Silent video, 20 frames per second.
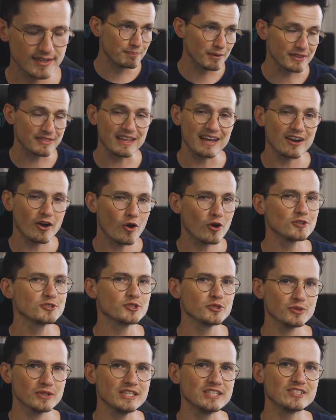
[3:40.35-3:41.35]
But that
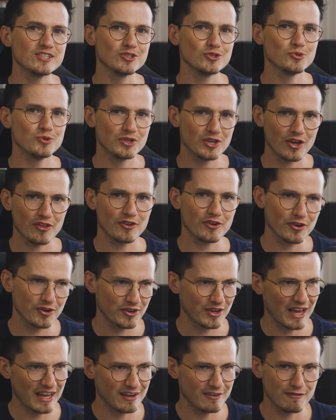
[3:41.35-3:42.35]
also leads into another
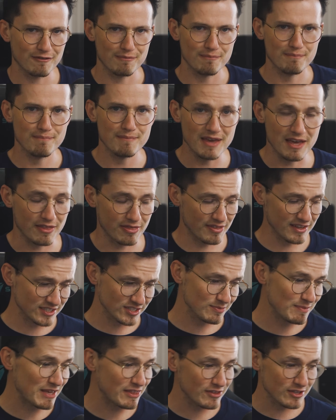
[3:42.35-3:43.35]
kind of myth.
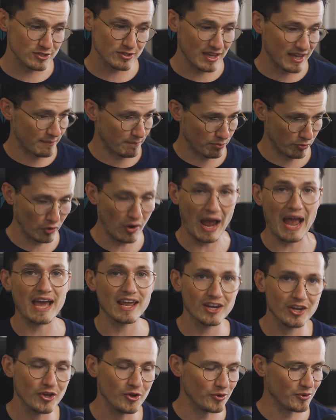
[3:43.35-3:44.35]
This myth is like
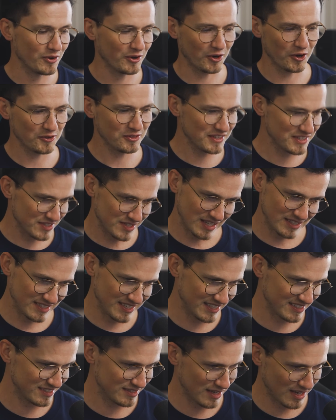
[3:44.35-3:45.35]
brand new. Heard this on
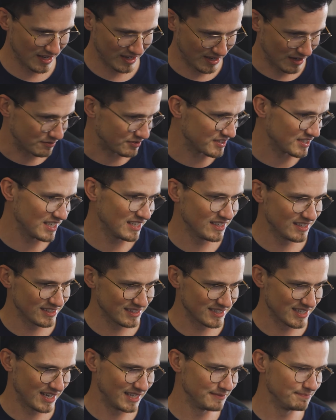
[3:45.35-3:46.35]
TikTok. I've seen it a
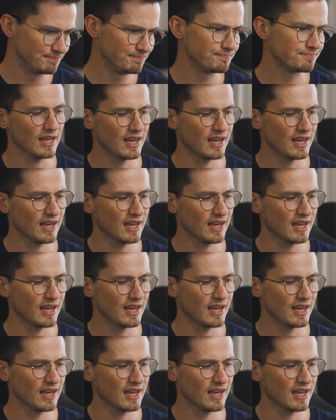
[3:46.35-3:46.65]
ton.